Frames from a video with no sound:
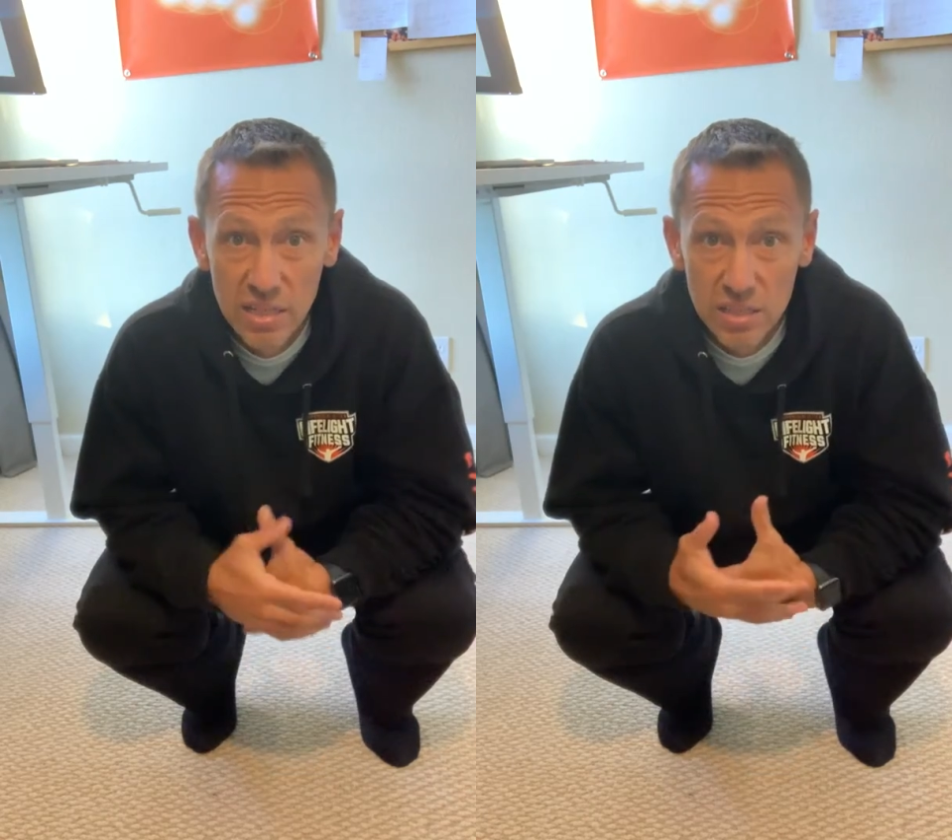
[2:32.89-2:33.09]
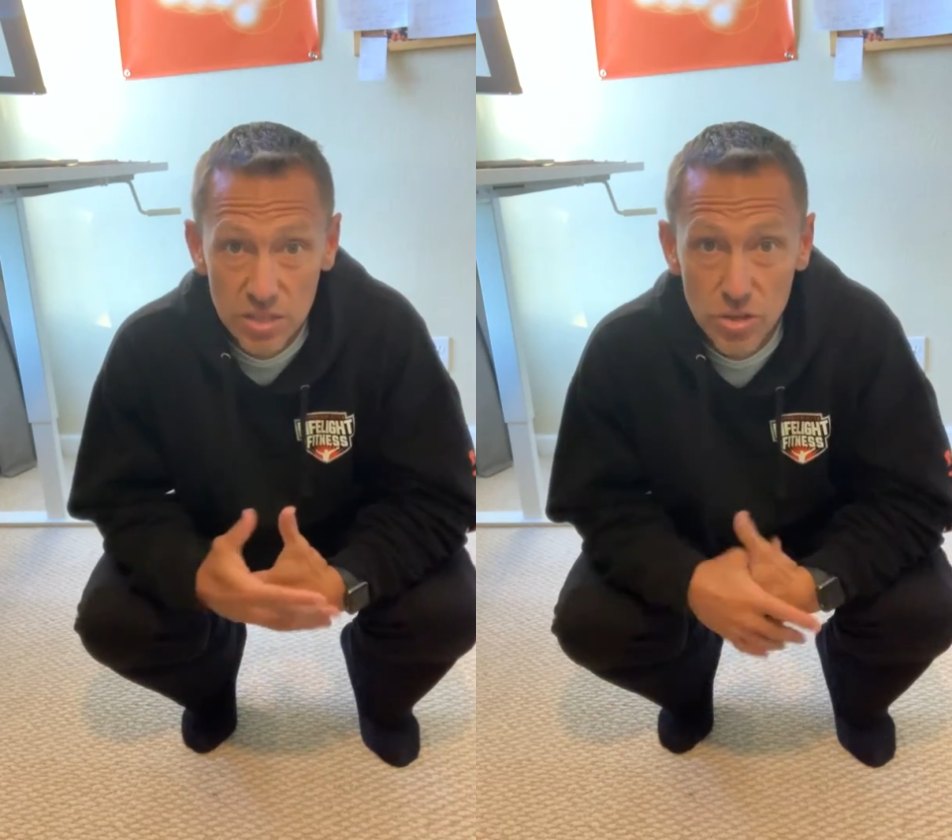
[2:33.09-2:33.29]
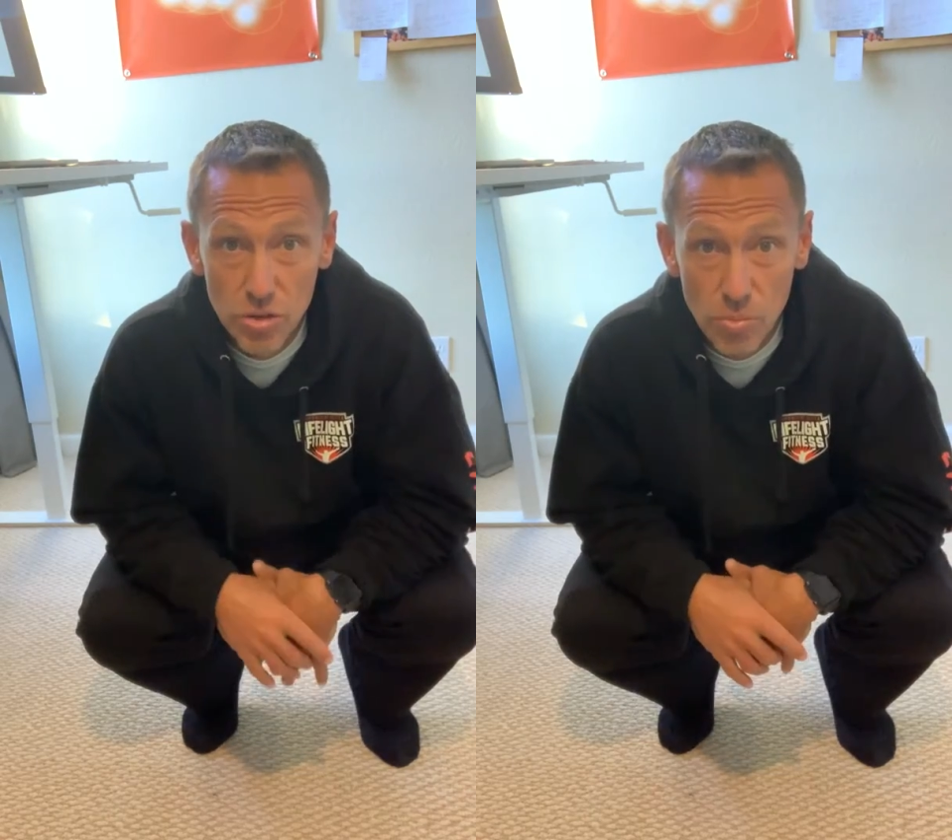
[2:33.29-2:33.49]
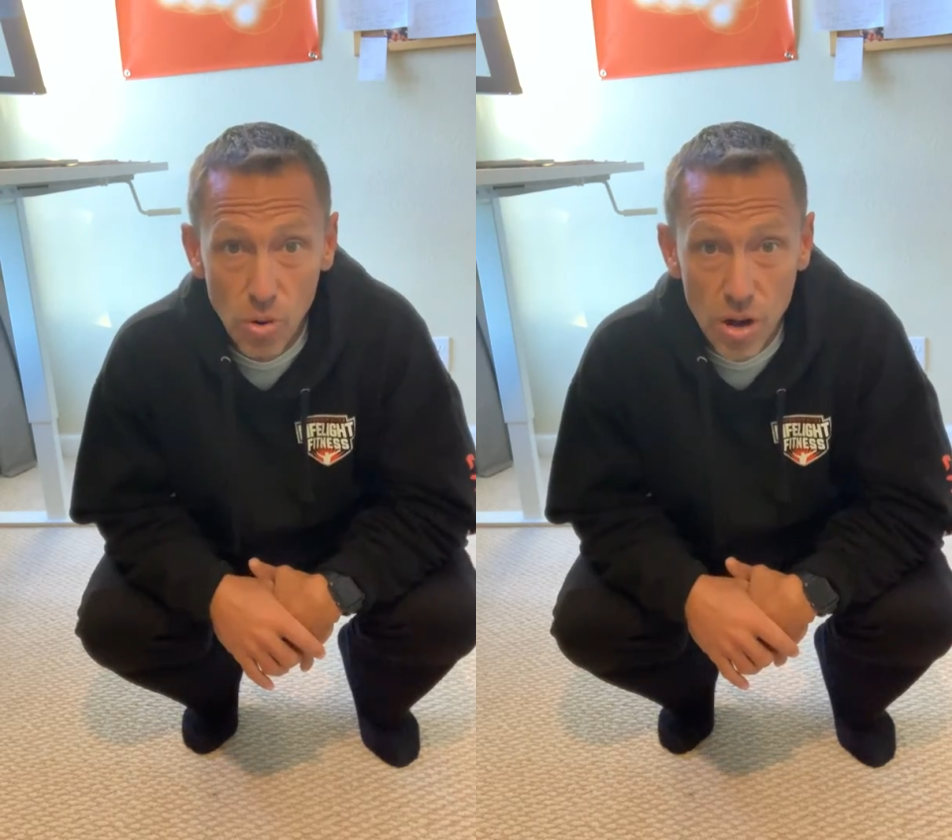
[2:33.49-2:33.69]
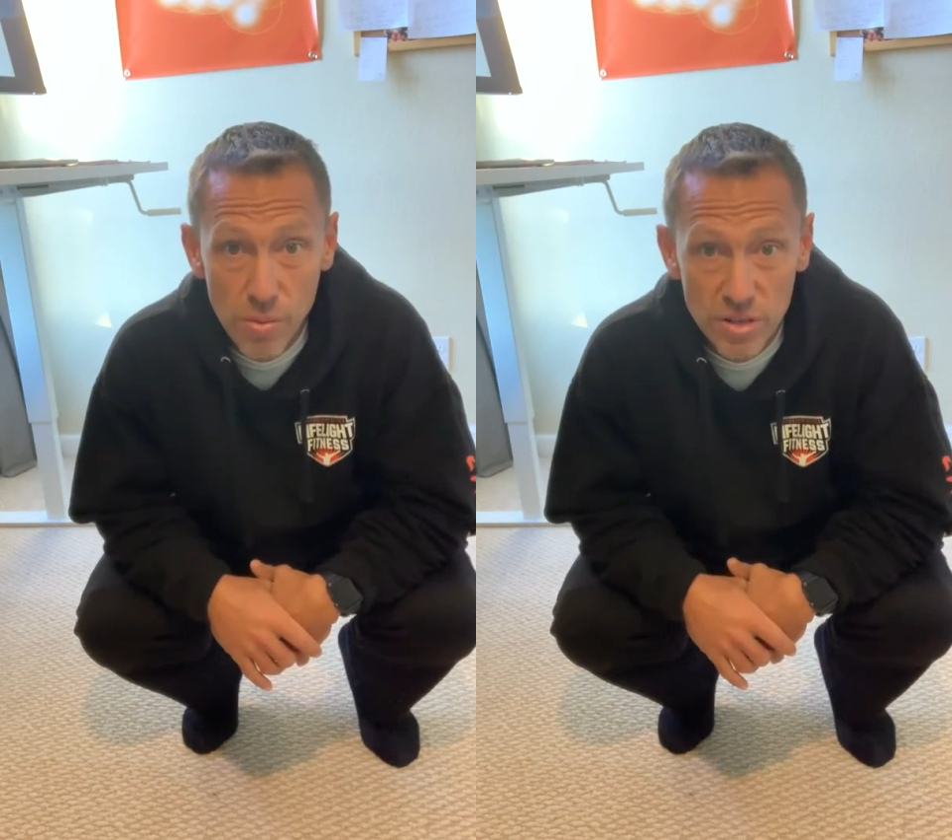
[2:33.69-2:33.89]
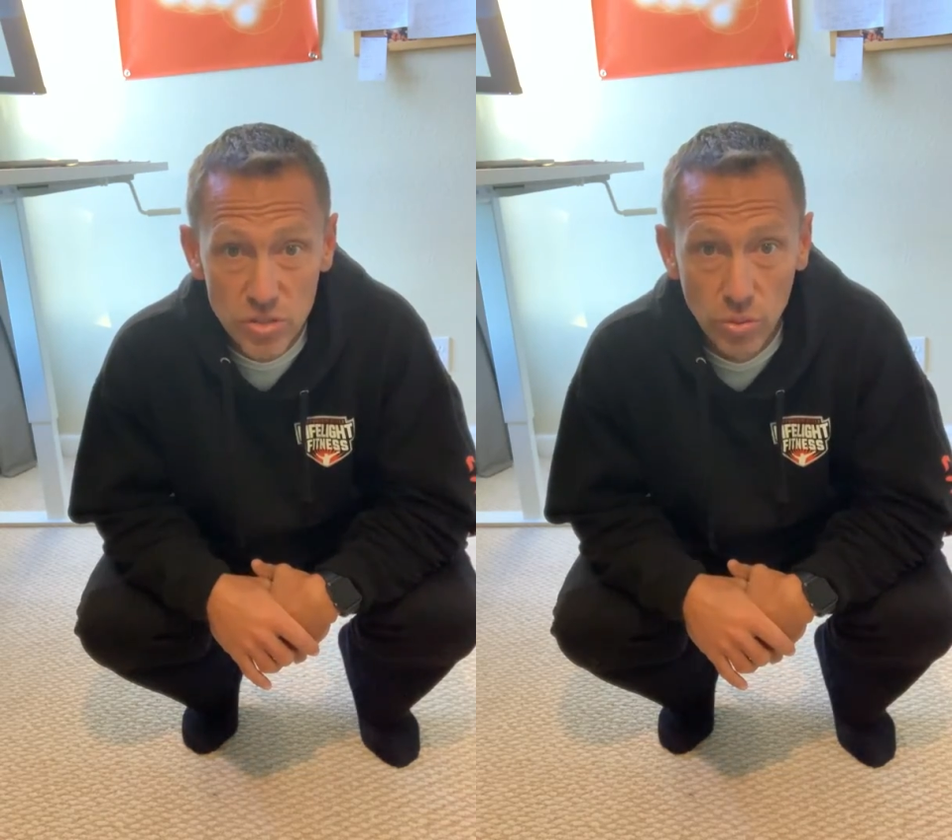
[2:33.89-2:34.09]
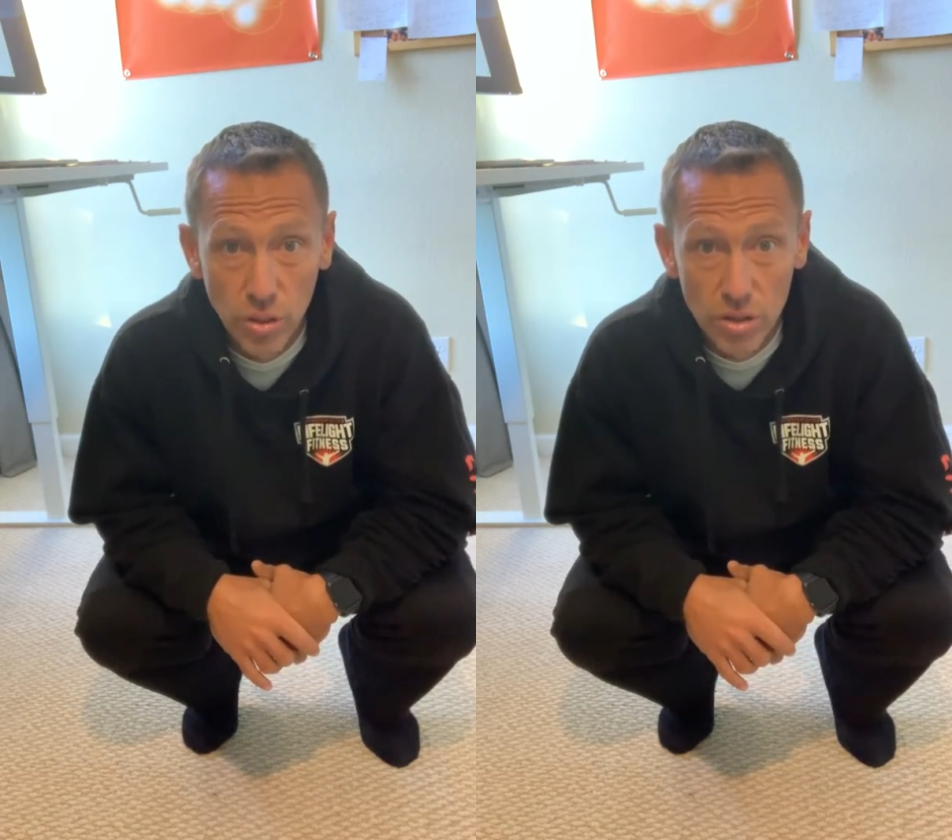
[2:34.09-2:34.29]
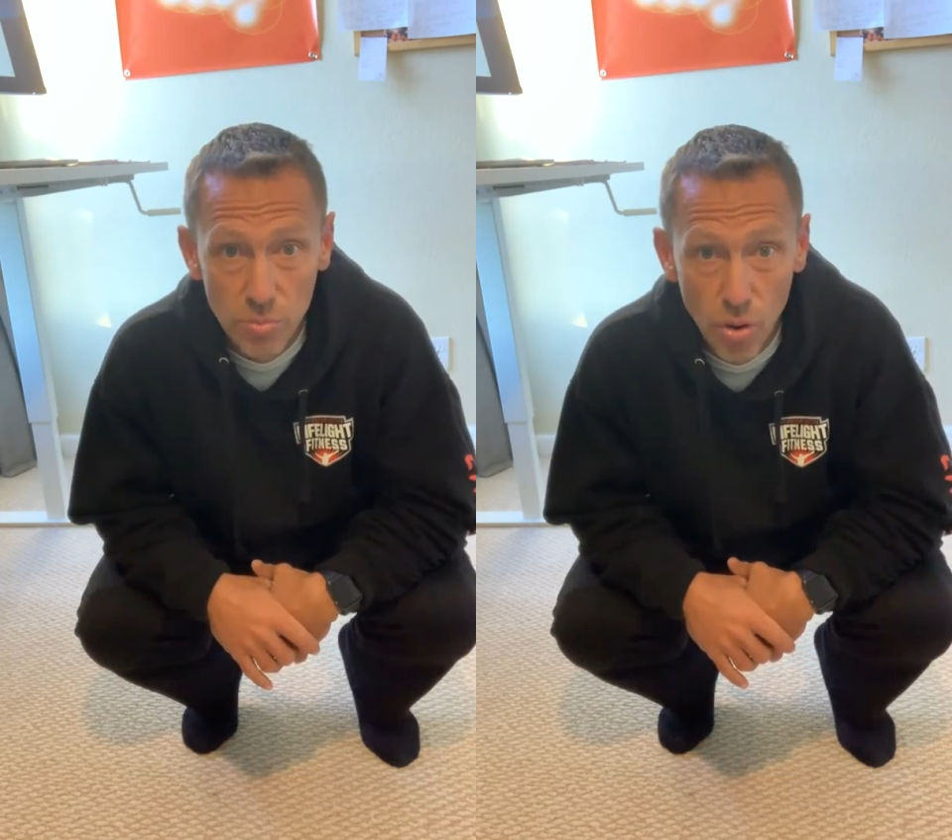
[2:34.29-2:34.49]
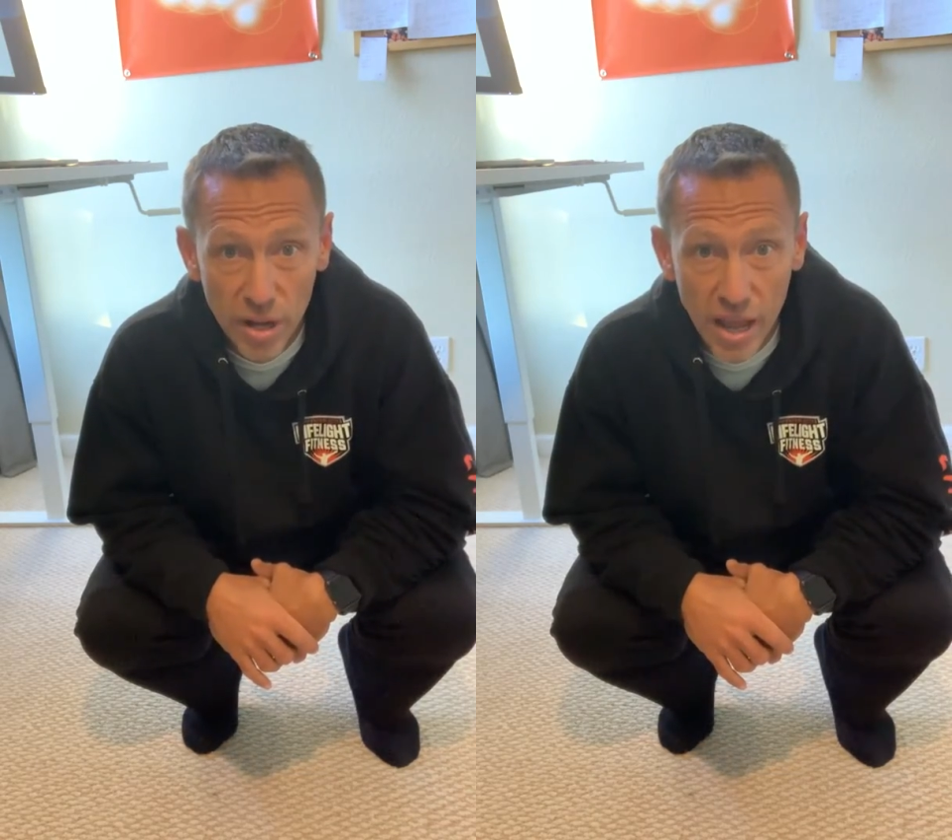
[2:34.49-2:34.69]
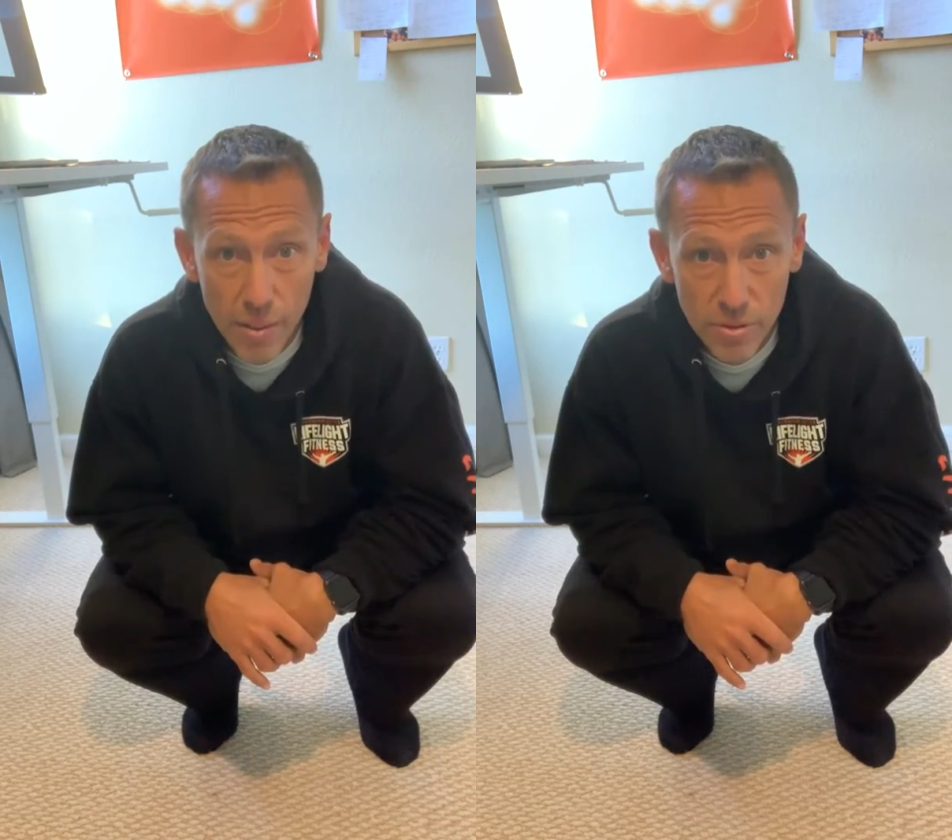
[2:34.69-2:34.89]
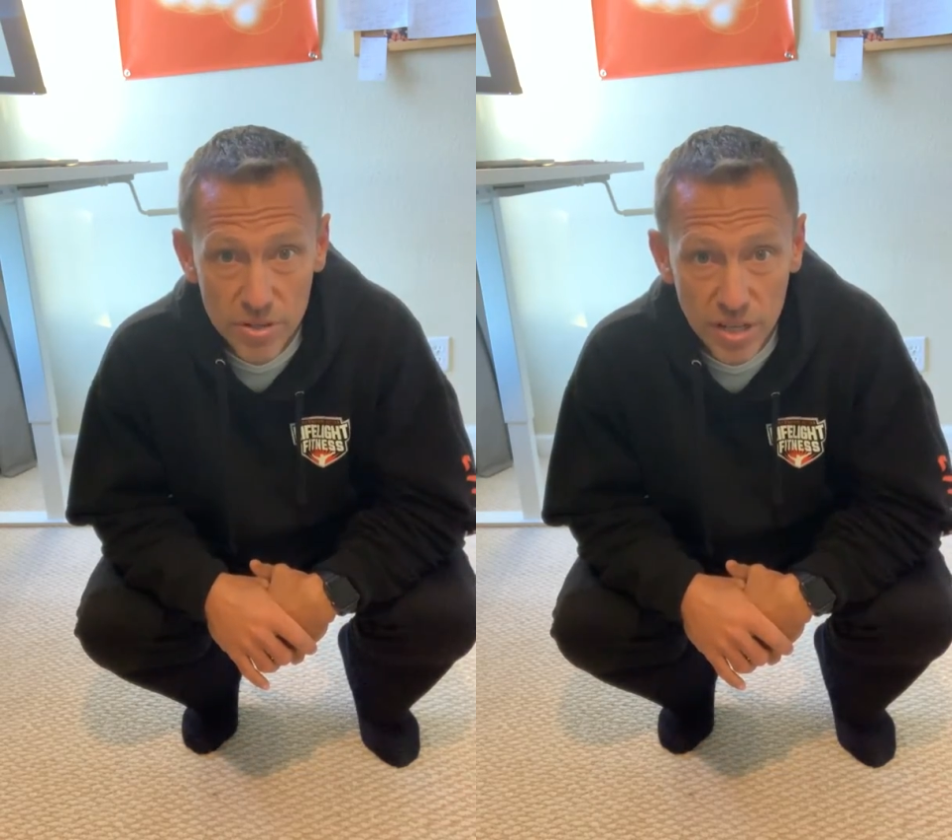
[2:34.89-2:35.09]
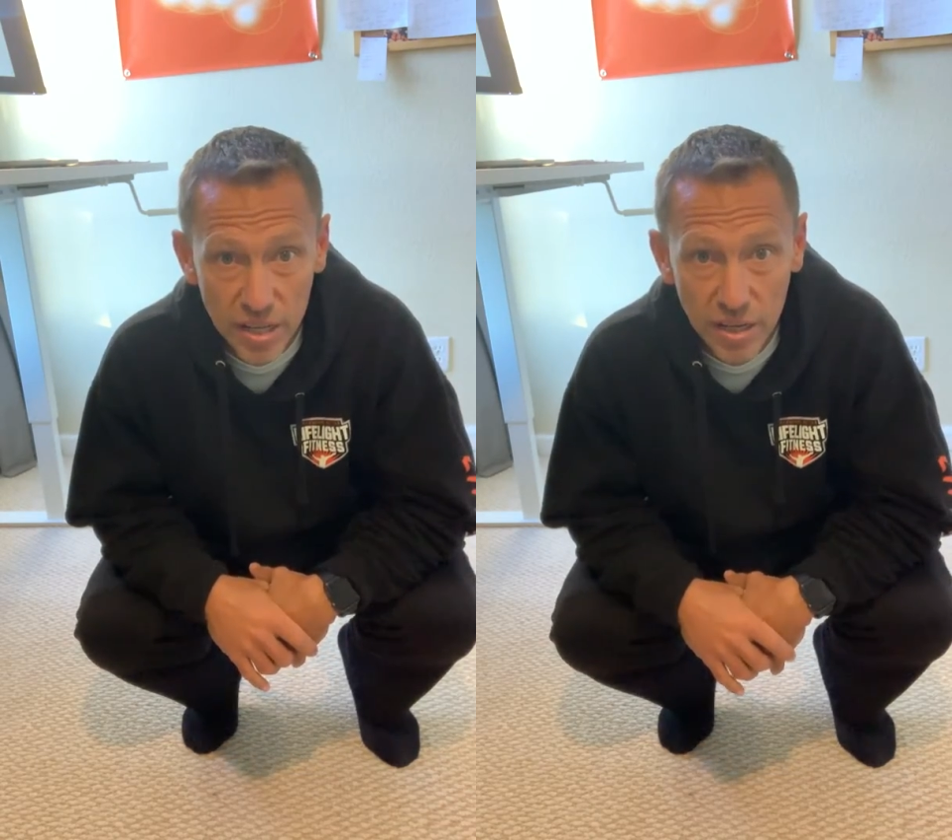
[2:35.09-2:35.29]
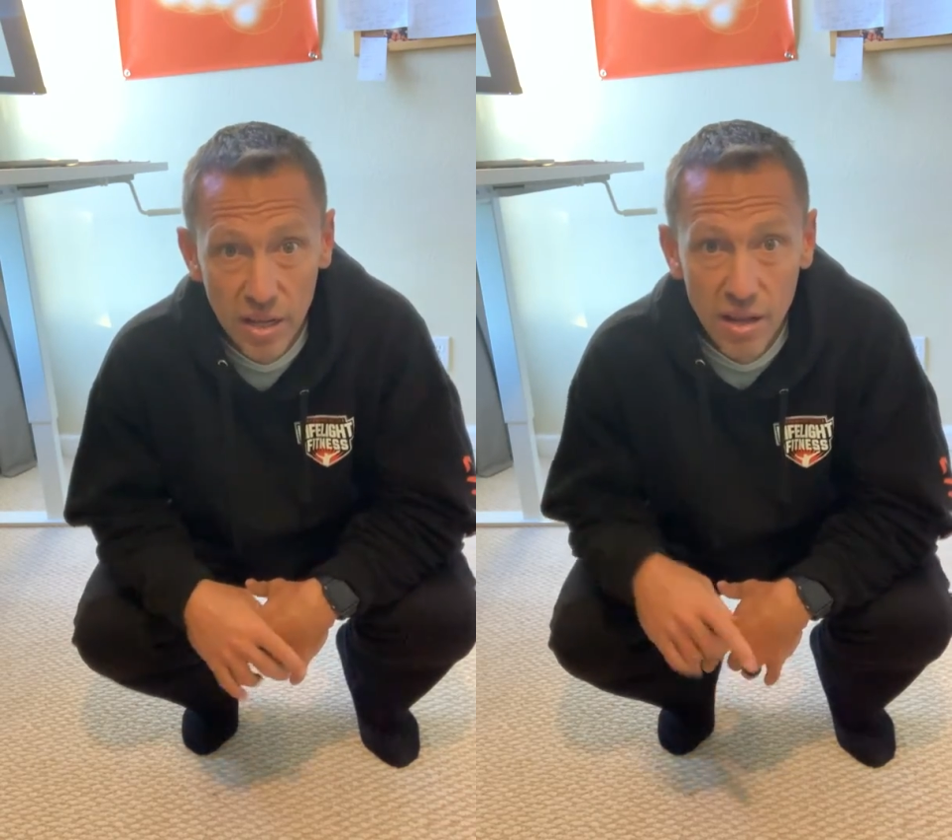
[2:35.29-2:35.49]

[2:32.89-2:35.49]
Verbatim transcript: to do your morning ritual, your morning ab routine.